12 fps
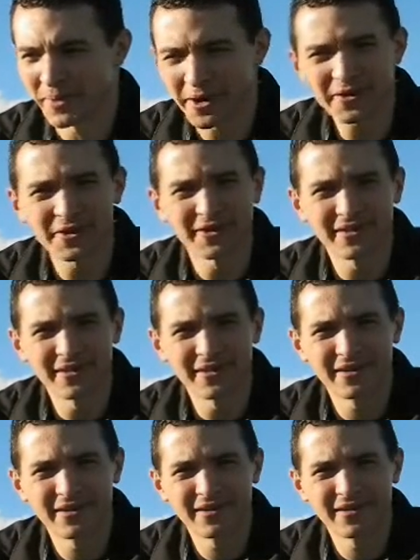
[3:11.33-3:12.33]
martyred.
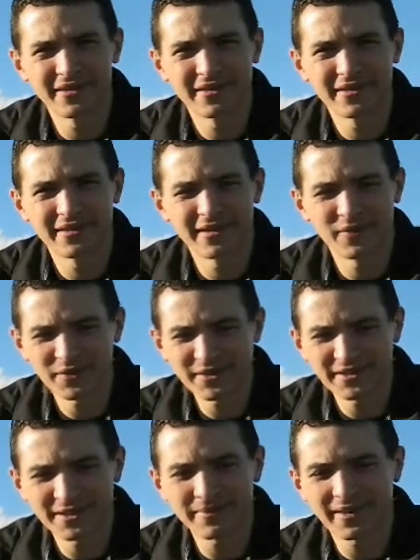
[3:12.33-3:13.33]
It
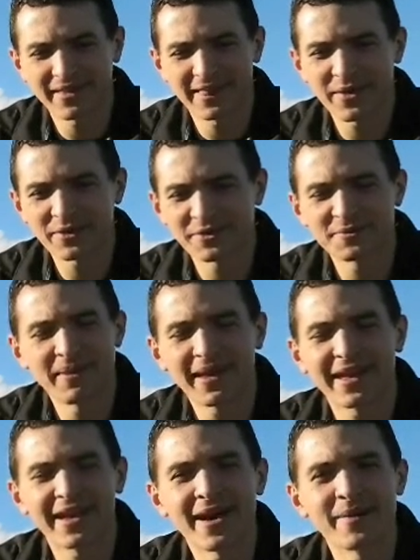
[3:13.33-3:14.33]
wasn't something that they were just
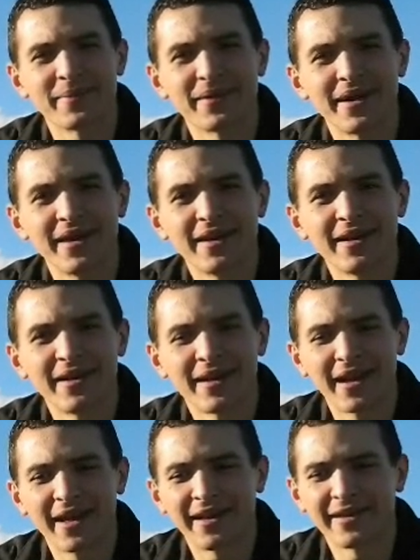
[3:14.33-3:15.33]
making up.
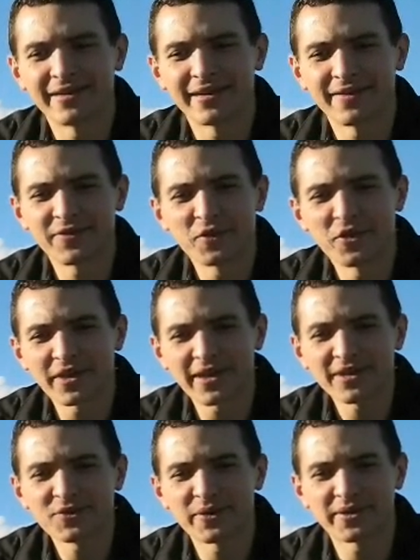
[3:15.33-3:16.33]
And if you
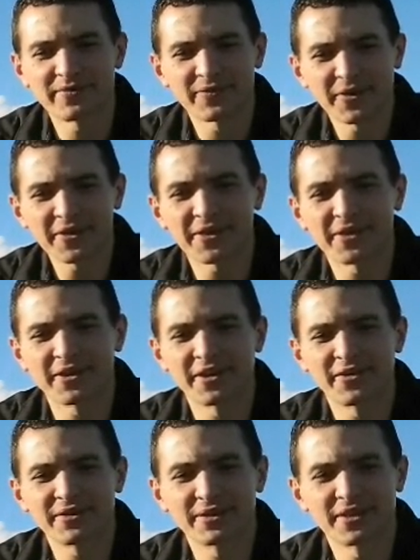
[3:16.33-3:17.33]
look into it further, you're
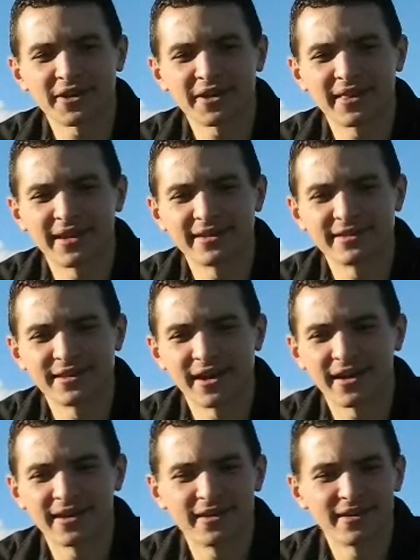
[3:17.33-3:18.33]
going to learn that it's
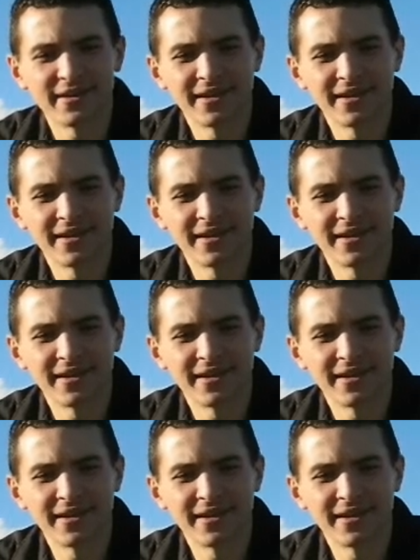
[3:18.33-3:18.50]
not